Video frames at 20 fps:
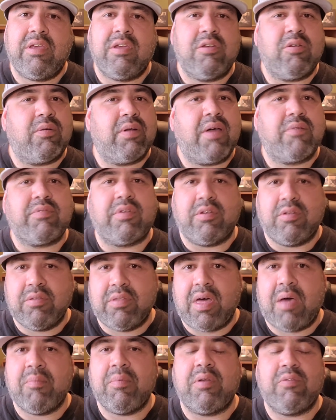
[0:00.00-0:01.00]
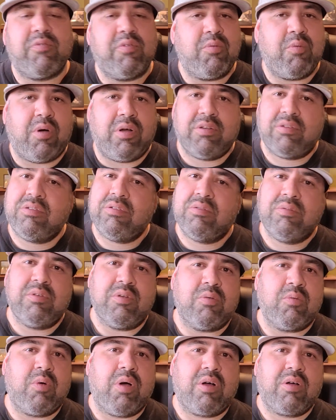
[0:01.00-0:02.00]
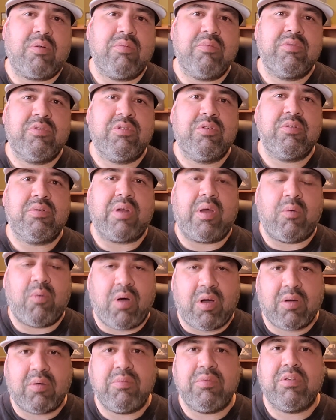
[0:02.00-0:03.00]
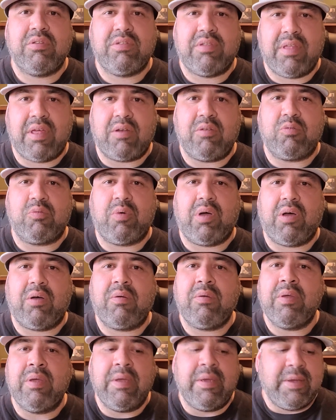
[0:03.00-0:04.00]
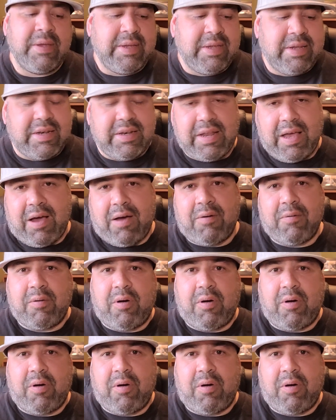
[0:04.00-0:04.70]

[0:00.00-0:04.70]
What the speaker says: You don't have to do that, but if you want to, you're welcome to, and I welcome you to that as well. Now,